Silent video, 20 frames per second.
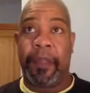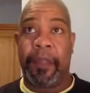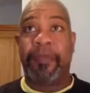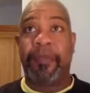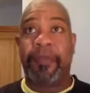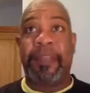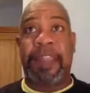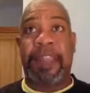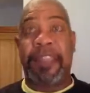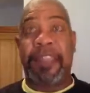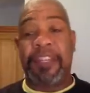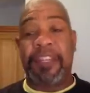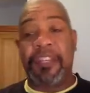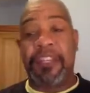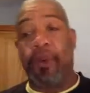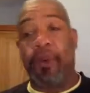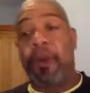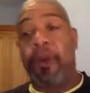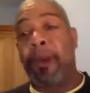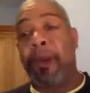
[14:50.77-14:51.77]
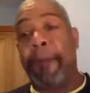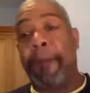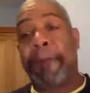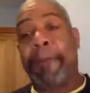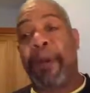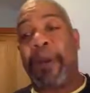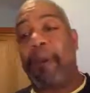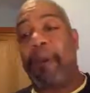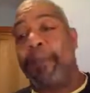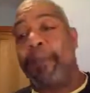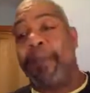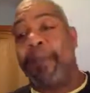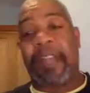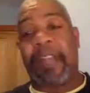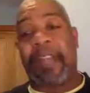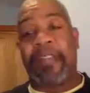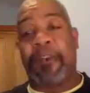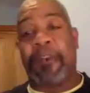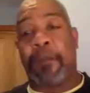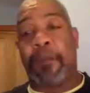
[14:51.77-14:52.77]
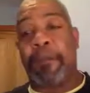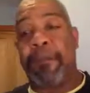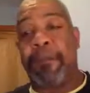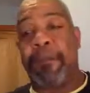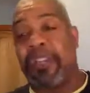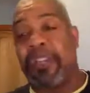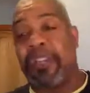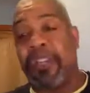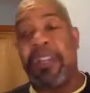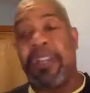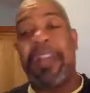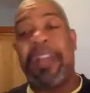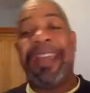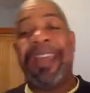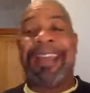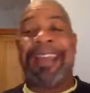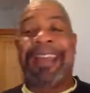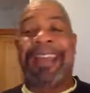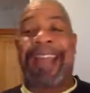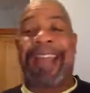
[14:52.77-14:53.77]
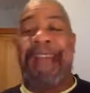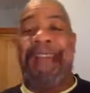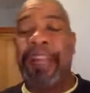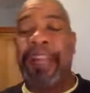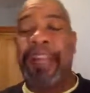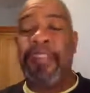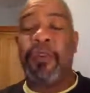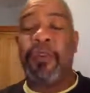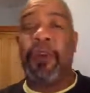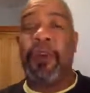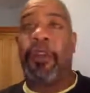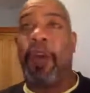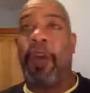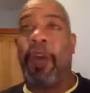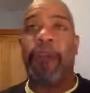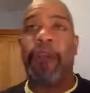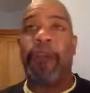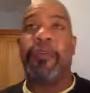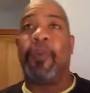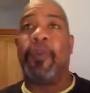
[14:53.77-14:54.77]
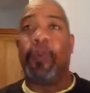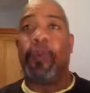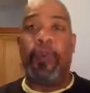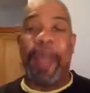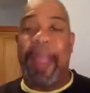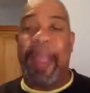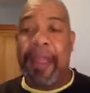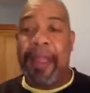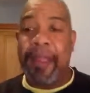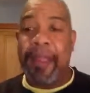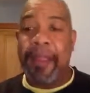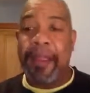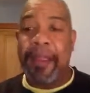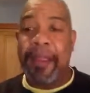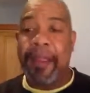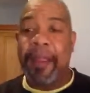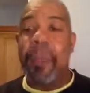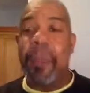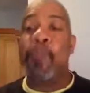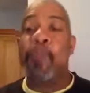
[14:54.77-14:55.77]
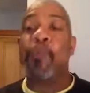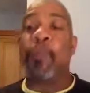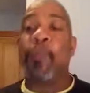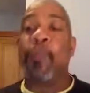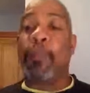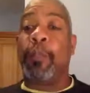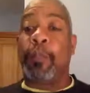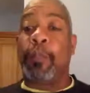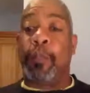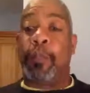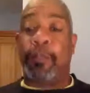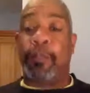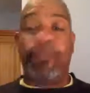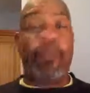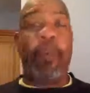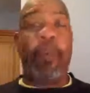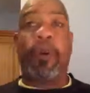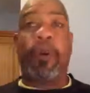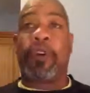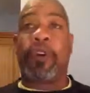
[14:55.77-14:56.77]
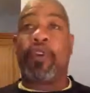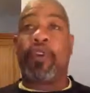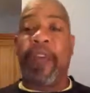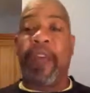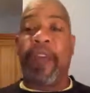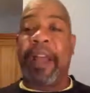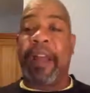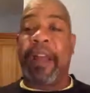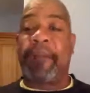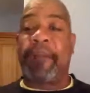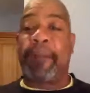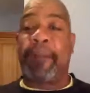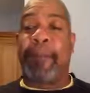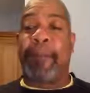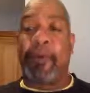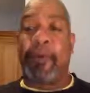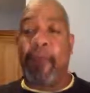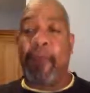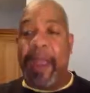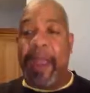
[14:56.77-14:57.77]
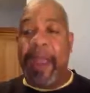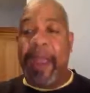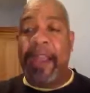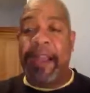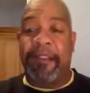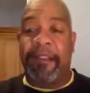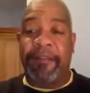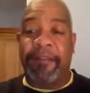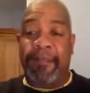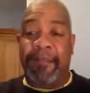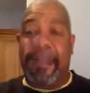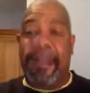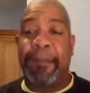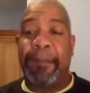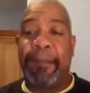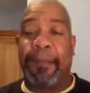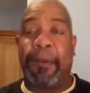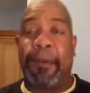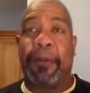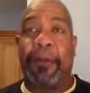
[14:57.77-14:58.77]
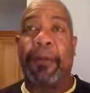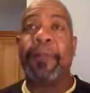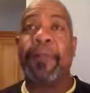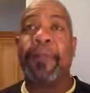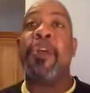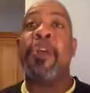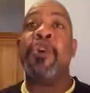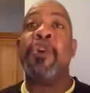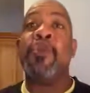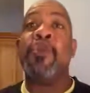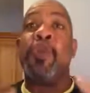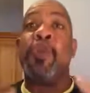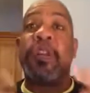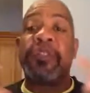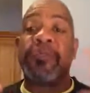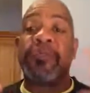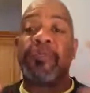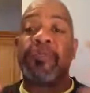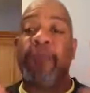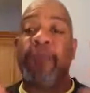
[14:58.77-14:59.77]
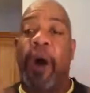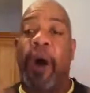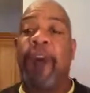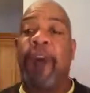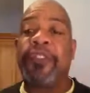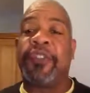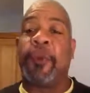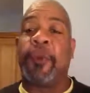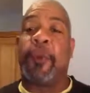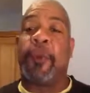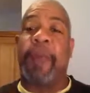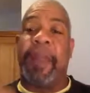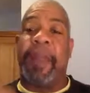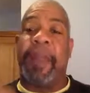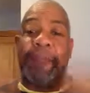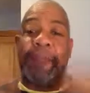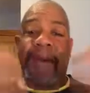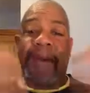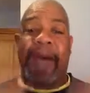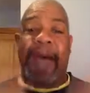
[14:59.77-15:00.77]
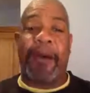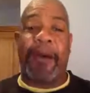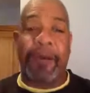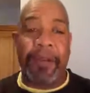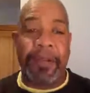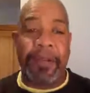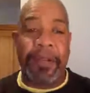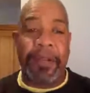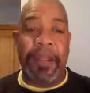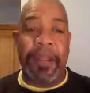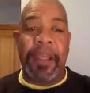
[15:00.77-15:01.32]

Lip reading: that your purpose and your mission guiding you along the way will create a parade of people who are also empowered